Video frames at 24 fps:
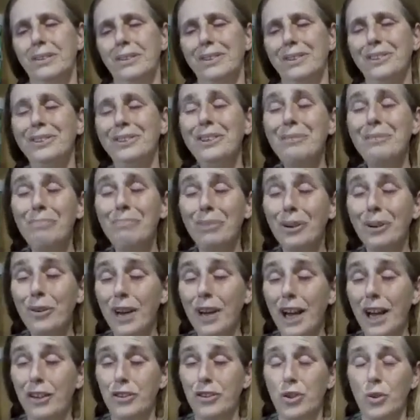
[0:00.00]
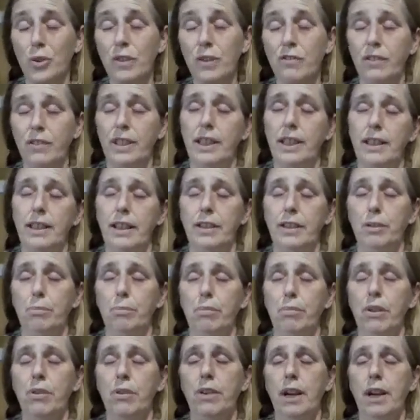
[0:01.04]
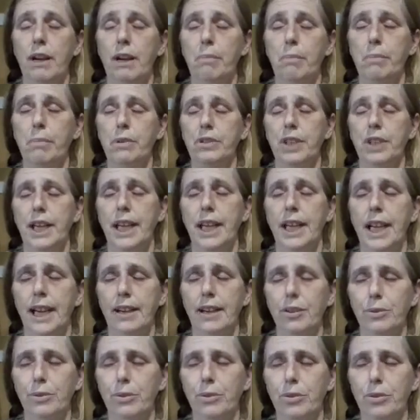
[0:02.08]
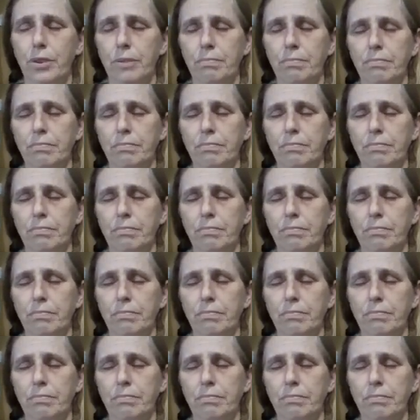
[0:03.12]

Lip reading: You can blow it out joyfully, like you're blowing out birthday candles.